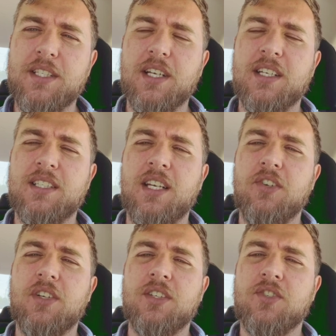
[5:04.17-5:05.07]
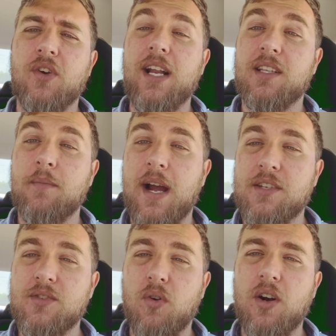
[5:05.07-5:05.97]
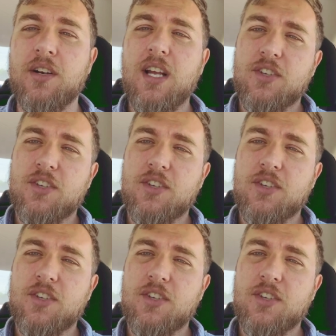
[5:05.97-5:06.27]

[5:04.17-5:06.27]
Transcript: to continue to strengthen my sword,